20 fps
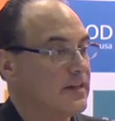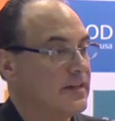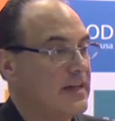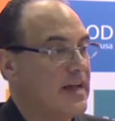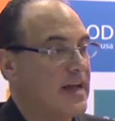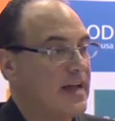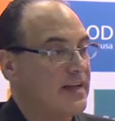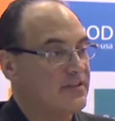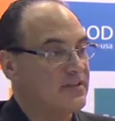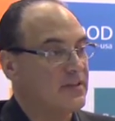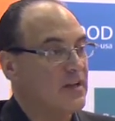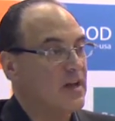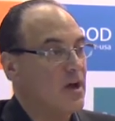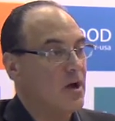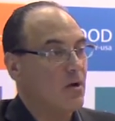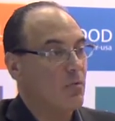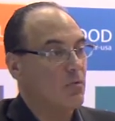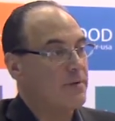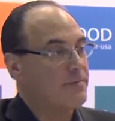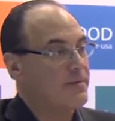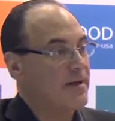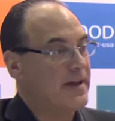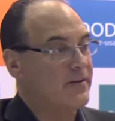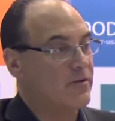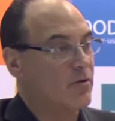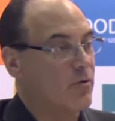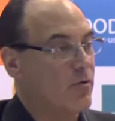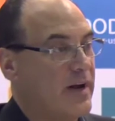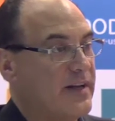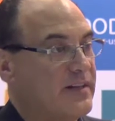Yes, we've
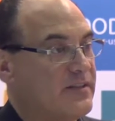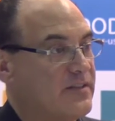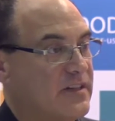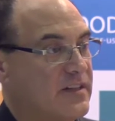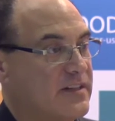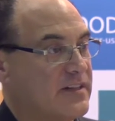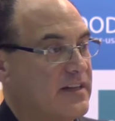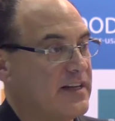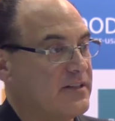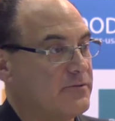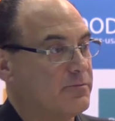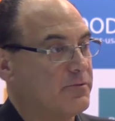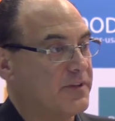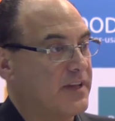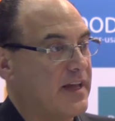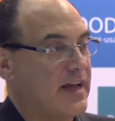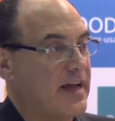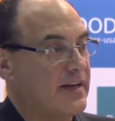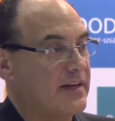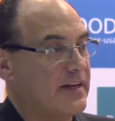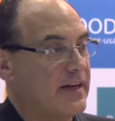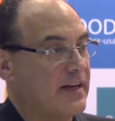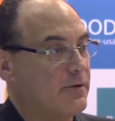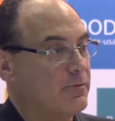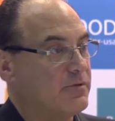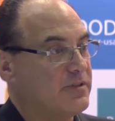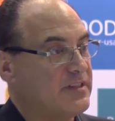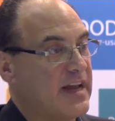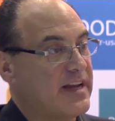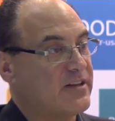had great success with that, and
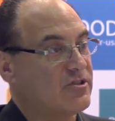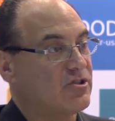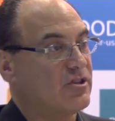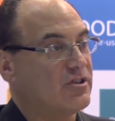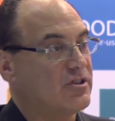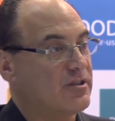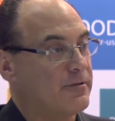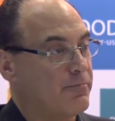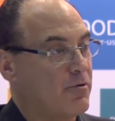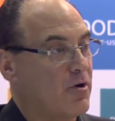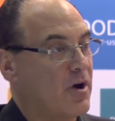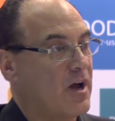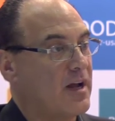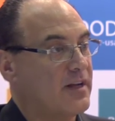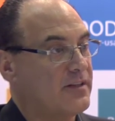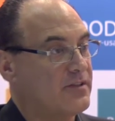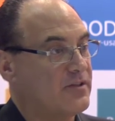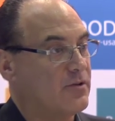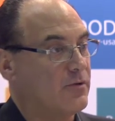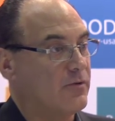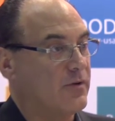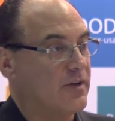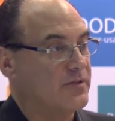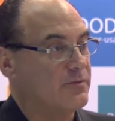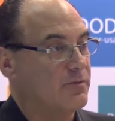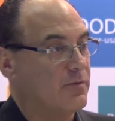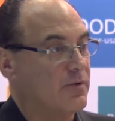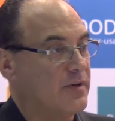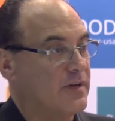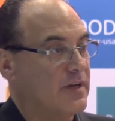it was actually a surprise to
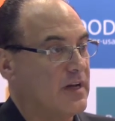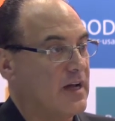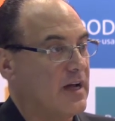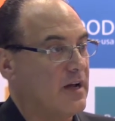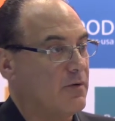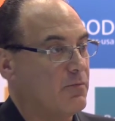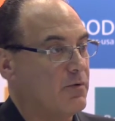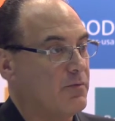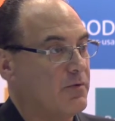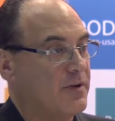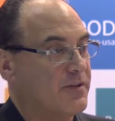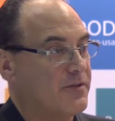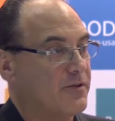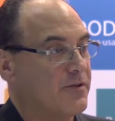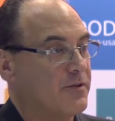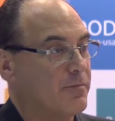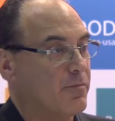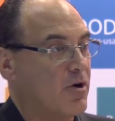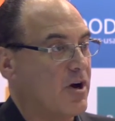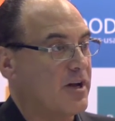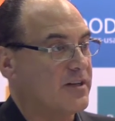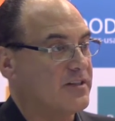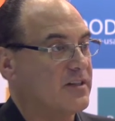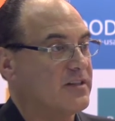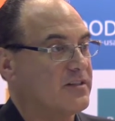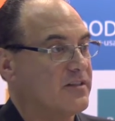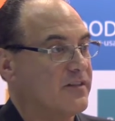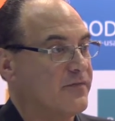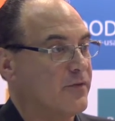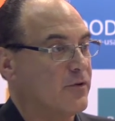us when uh, we went through the
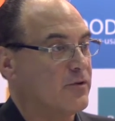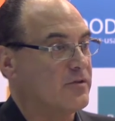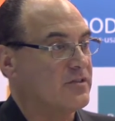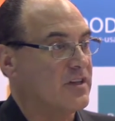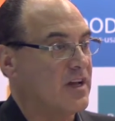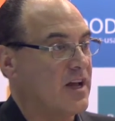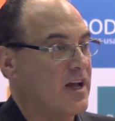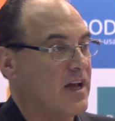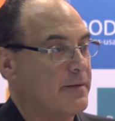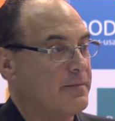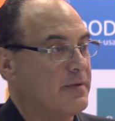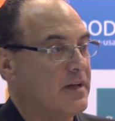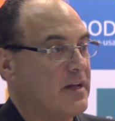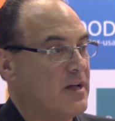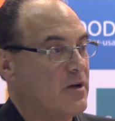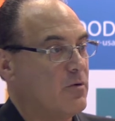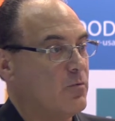process the first time.